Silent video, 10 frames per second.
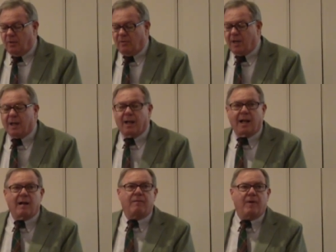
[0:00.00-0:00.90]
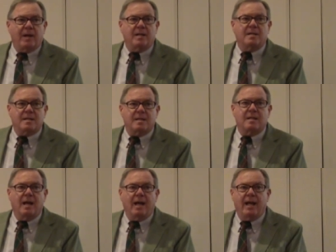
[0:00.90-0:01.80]
You've got a lot of
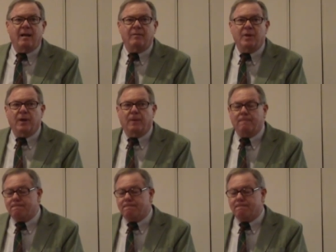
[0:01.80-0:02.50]
fights ahead of you.